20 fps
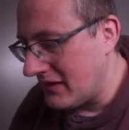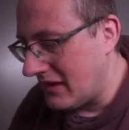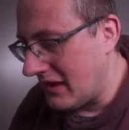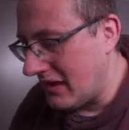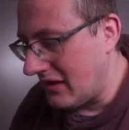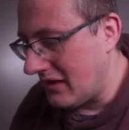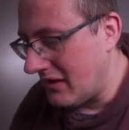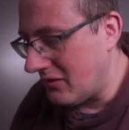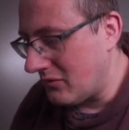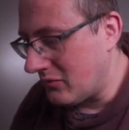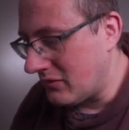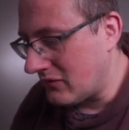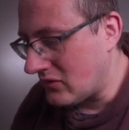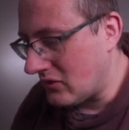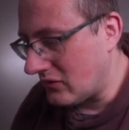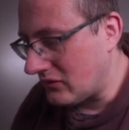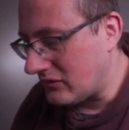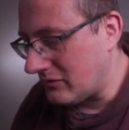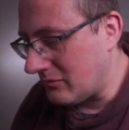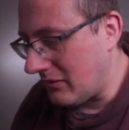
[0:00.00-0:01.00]
Uh, we've
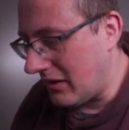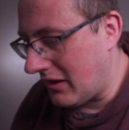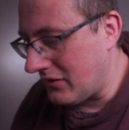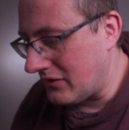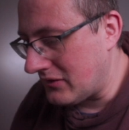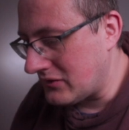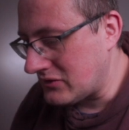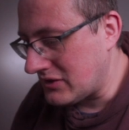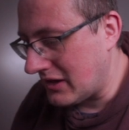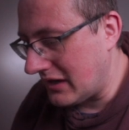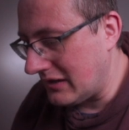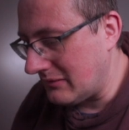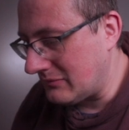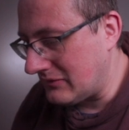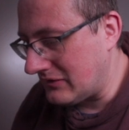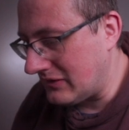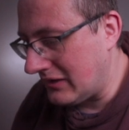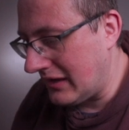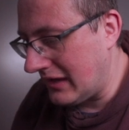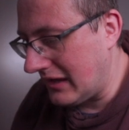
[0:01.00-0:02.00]
got some other
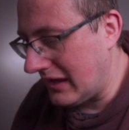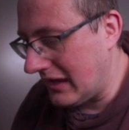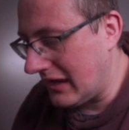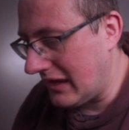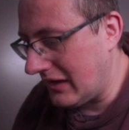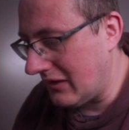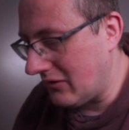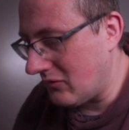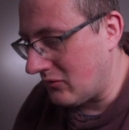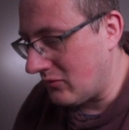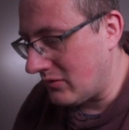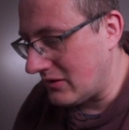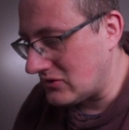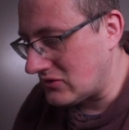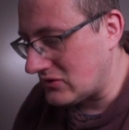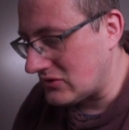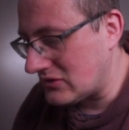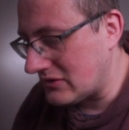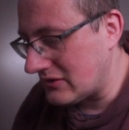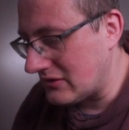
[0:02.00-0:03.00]
shapes here
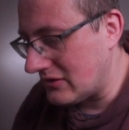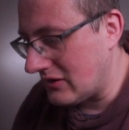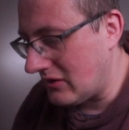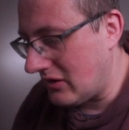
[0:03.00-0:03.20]
which